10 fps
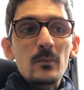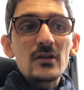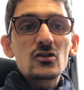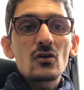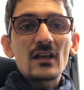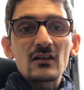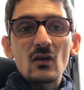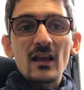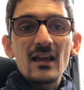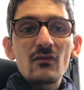Be sure
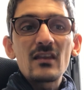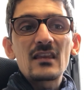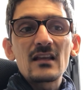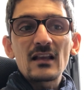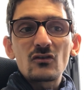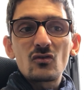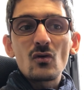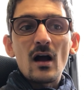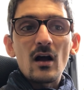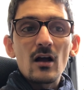that everything that
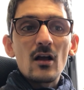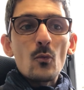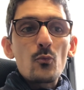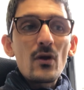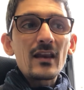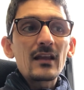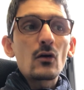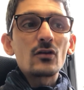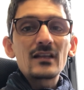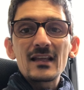you are building
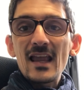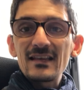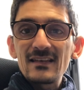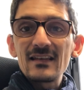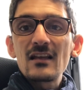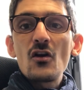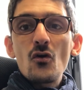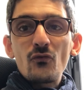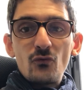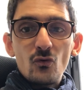or delegating,
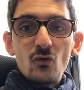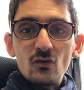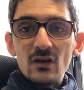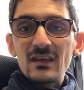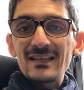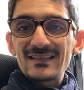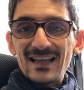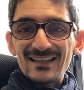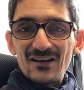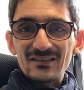follow the
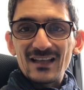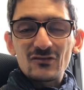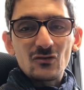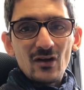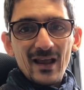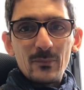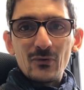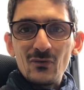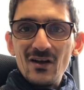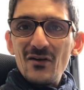standard. That's going to
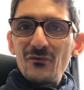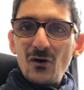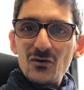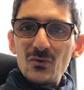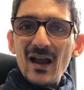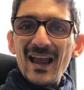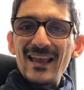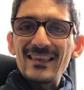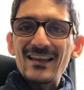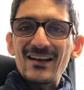help you for you
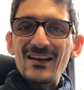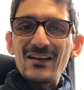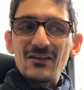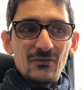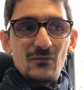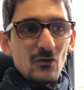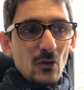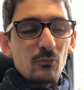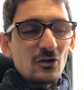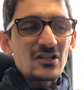and for
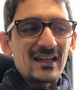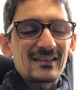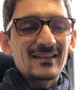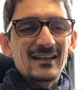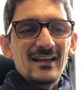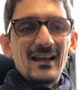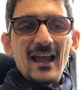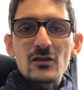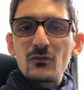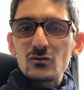your project
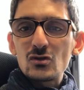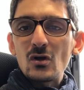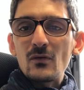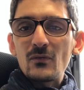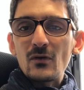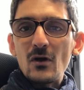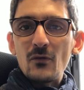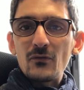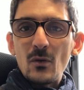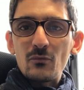and the future
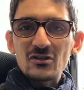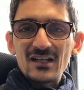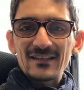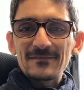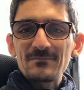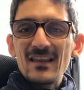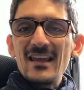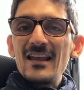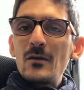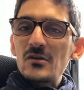of your project.
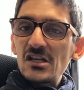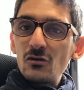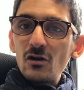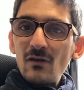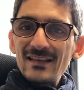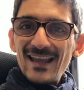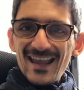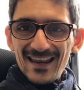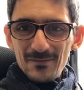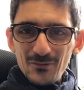Wishing you a great
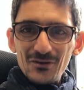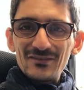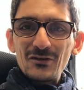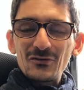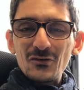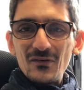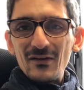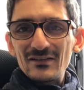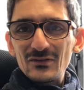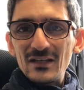day, and I'm going to talk to you
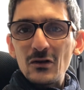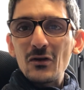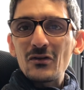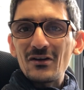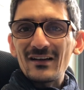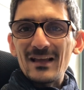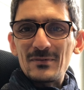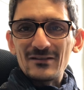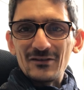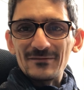very soon in another
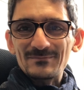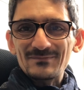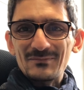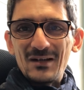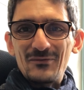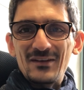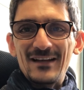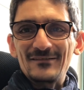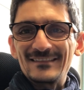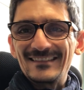episode. Bye for now.